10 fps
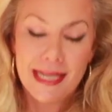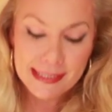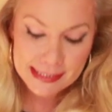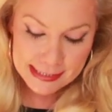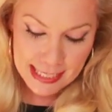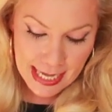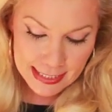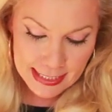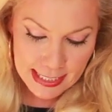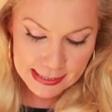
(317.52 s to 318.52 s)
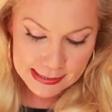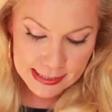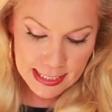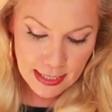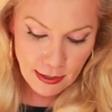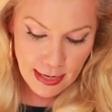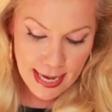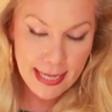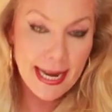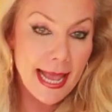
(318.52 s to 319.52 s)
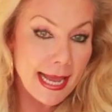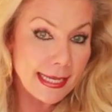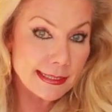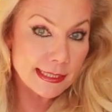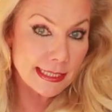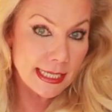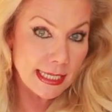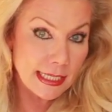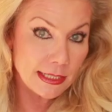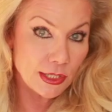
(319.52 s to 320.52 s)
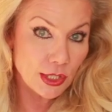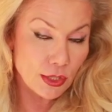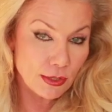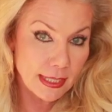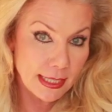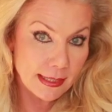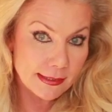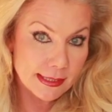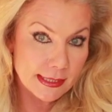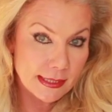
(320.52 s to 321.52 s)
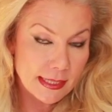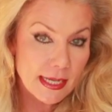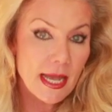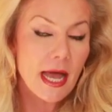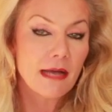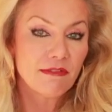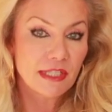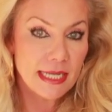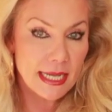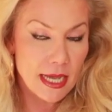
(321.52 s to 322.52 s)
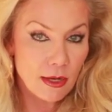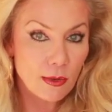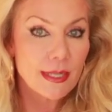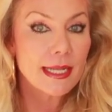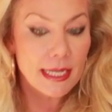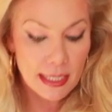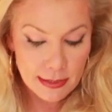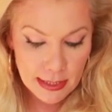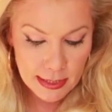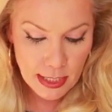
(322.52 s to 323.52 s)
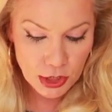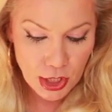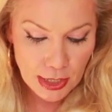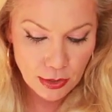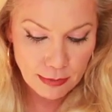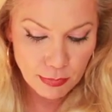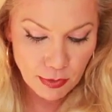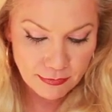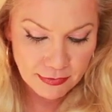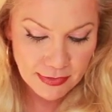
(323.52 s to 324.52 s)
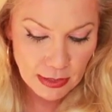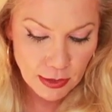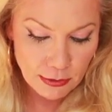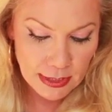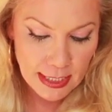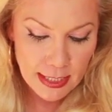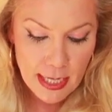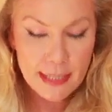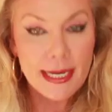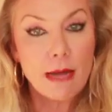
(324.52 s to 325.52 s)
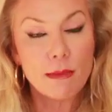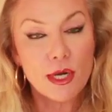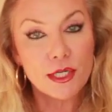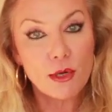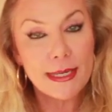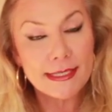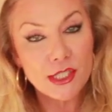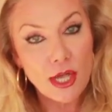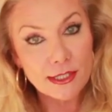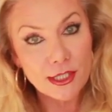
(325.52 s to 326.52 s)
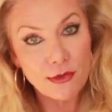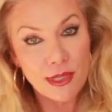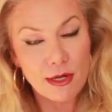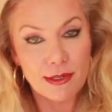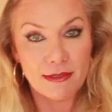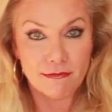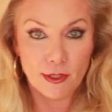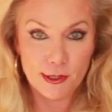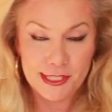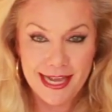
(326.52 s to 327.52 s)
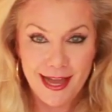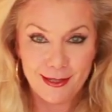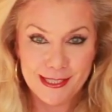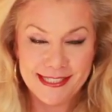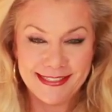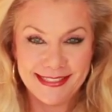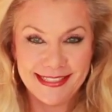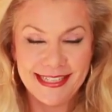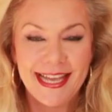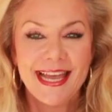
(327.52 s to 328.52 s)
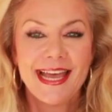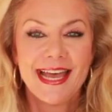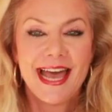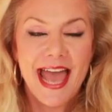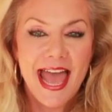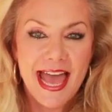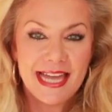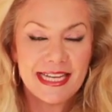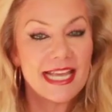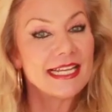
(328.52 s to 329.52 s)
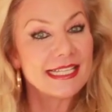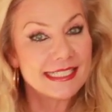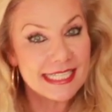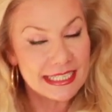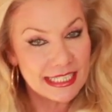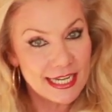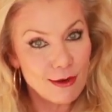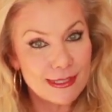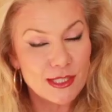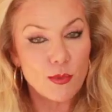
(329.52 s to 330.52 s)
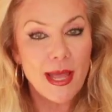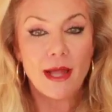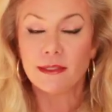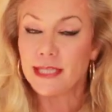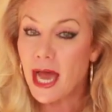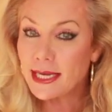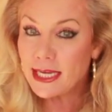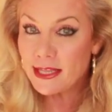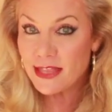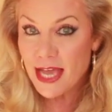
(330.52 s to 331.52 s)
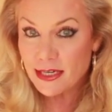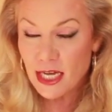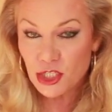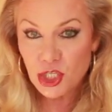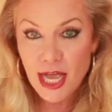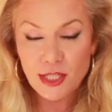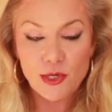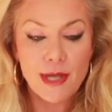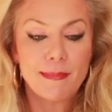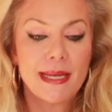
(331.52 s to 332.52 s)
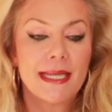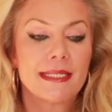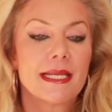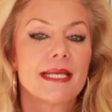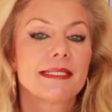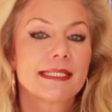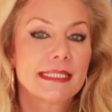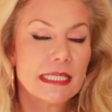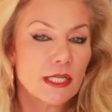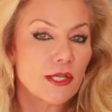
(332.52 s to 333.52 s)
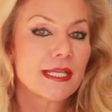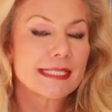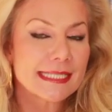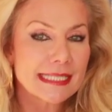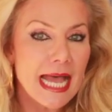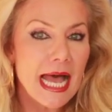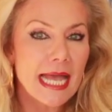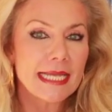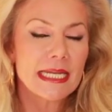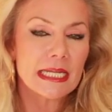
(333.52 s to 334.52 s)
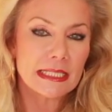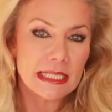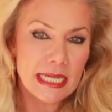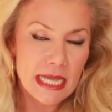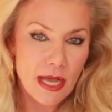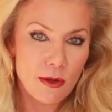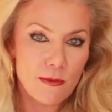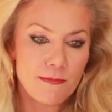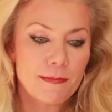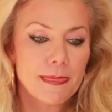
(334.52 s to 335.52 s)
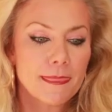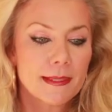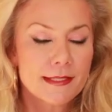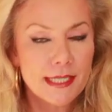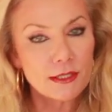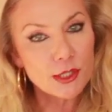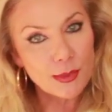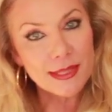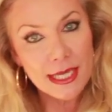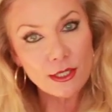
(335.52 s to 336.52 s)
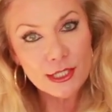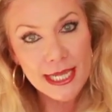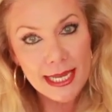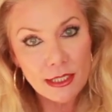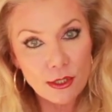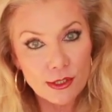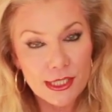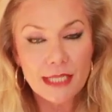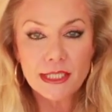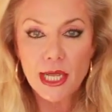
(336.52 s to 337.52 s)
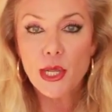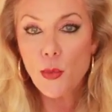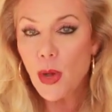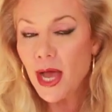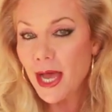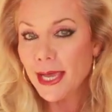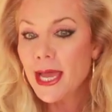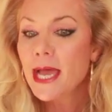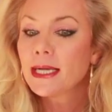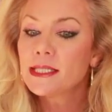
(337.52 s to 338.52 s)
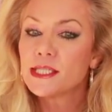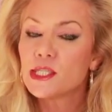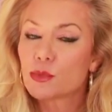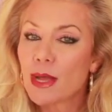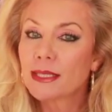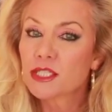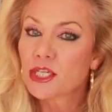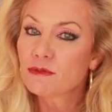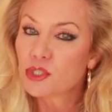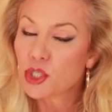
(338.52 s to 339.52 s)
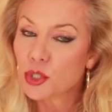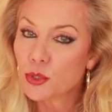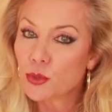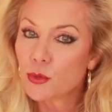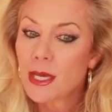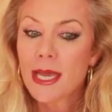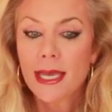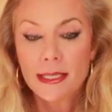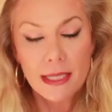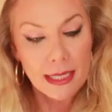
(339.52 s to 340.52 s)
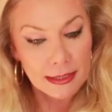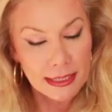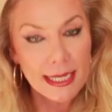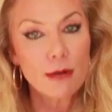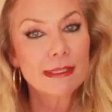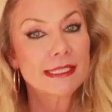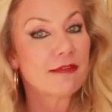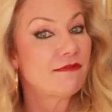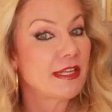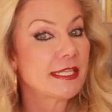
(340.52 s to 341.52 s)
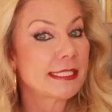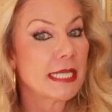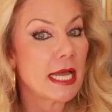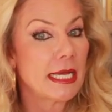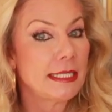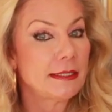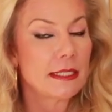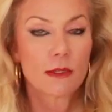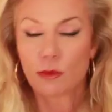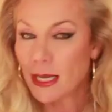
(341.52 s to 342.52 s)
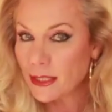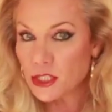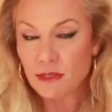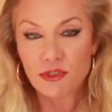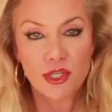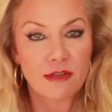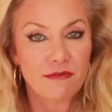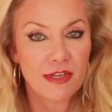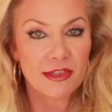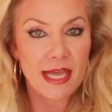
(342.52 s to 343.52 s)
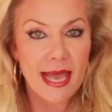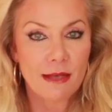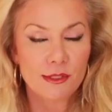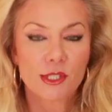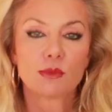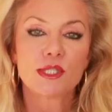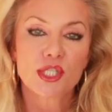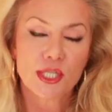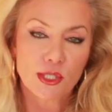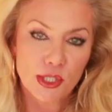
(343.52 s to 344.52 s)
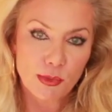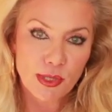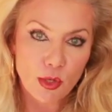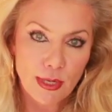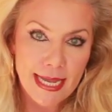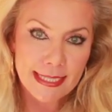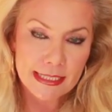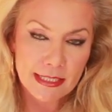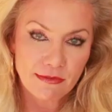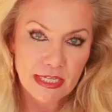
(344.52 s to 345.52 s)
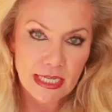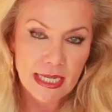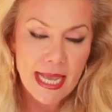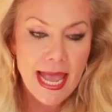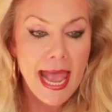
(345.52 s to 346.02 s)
His sun is there at 18 degrees of Leo in the nakshatra Purva Falguni. Now, Mercury is also there in the first house. And it is in Leo as well. Not in that nakshatra, but still, the sign Leo deals with entertainers. I'll tell you why. Because it's relative to, Leo is the fifth sign, relative to the fifth house, which deals with creativity.